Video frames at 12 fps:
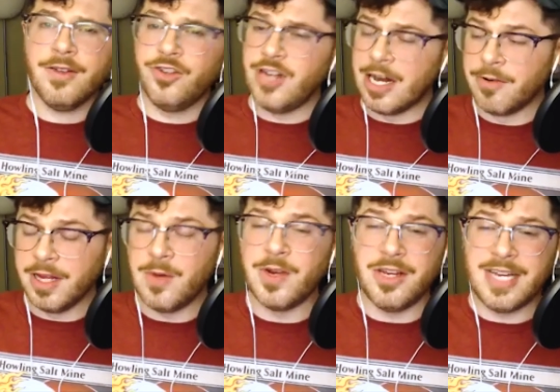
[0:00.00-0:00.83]

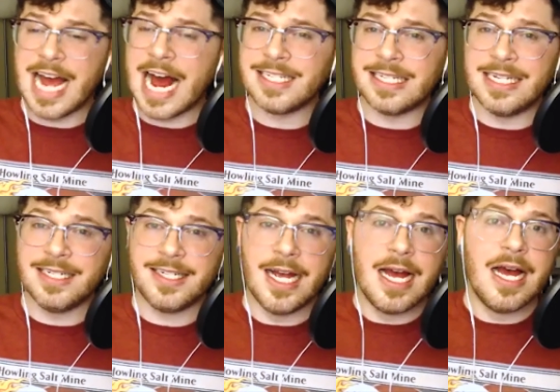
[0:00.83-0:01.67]
Generally, when you cast
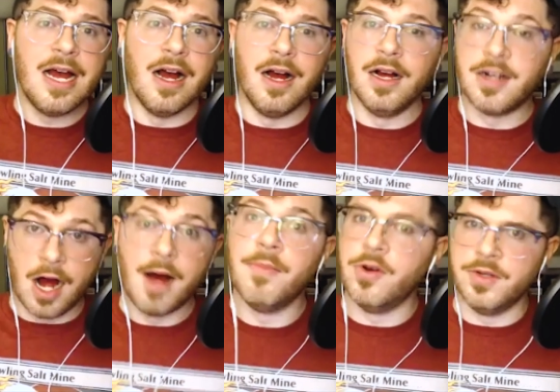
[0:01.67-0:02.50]
this, a
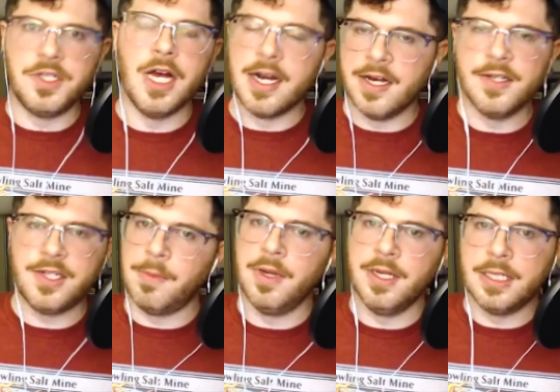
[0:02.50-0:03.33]
combo is going to
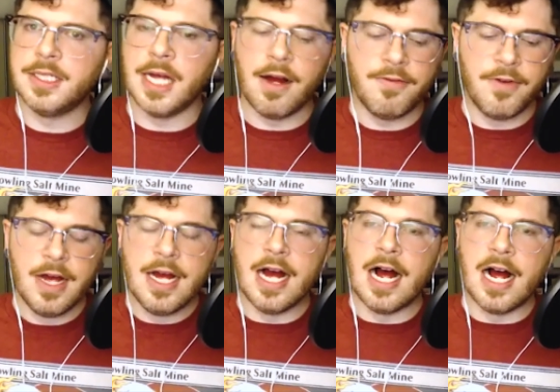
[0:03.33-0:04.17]
assemble itself.
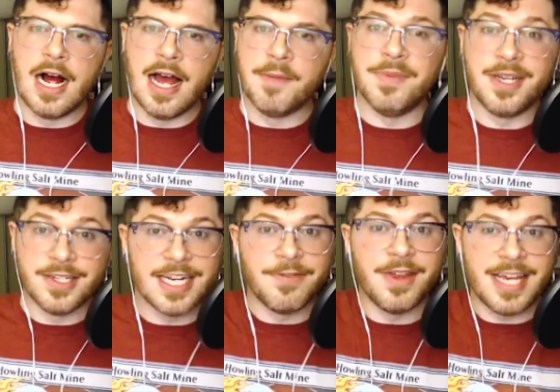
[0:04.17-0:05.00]
And because
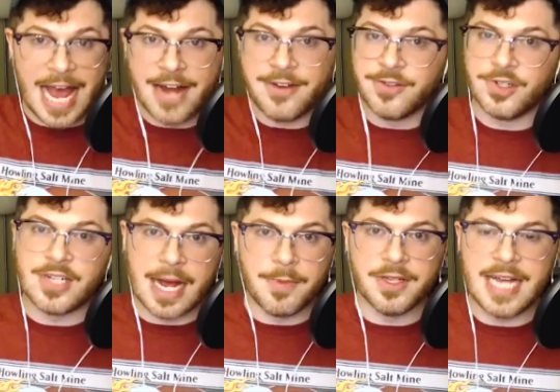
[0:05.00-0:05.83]
everything enters
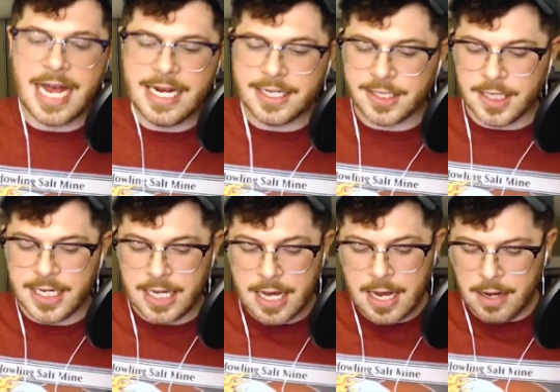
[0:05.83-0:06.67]

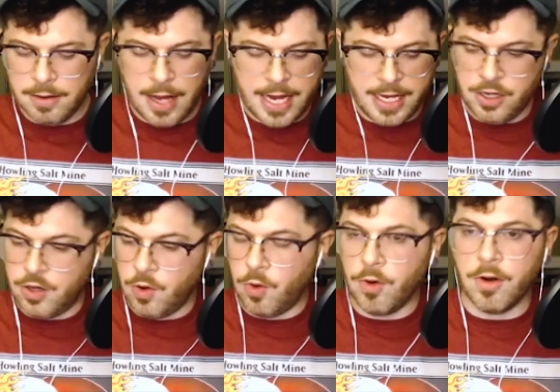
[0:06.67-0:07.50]
simultaneously, like
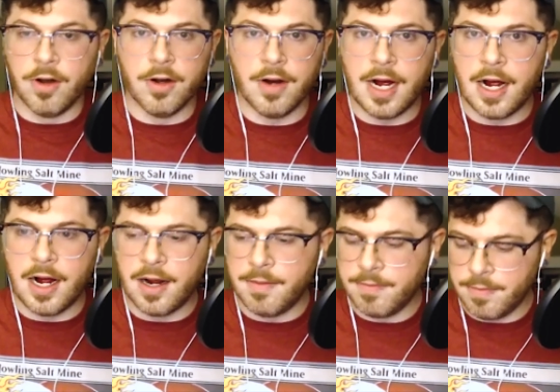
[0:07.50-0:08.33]
your,
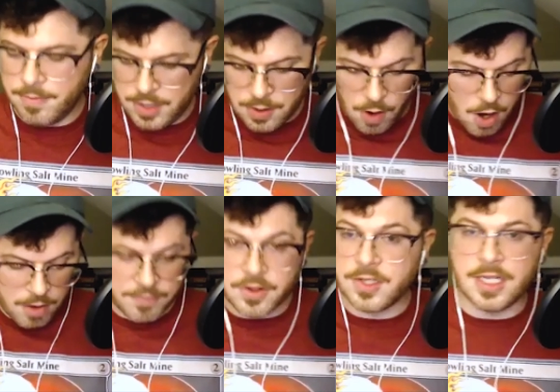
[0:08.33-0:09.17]
all
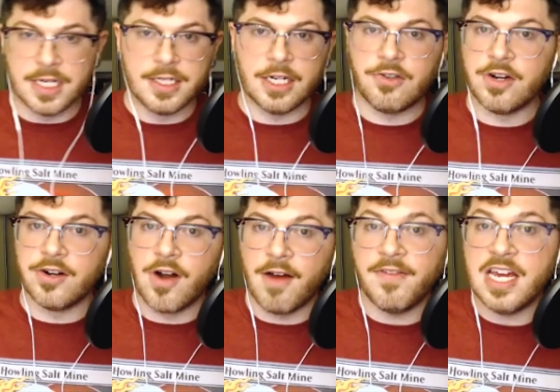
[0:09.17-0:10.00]
of those things that
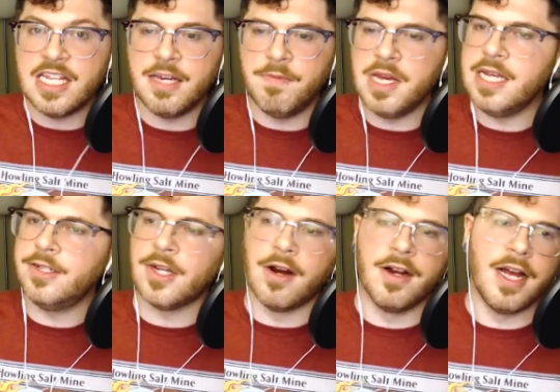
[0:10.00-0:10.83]
trigger off
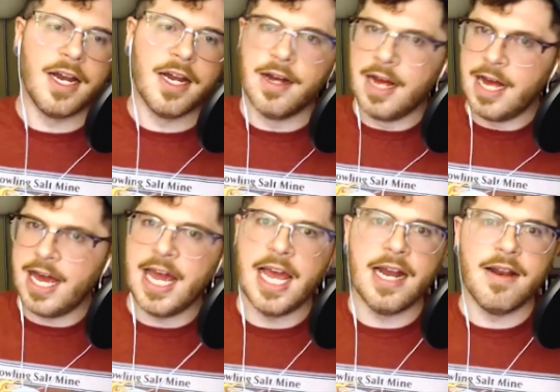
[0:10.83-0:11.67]
ETBs are going to
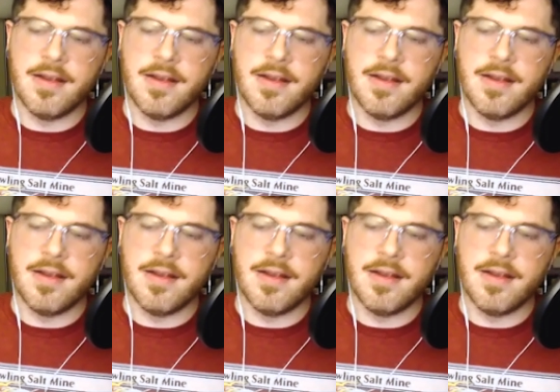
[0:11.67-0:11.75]
hit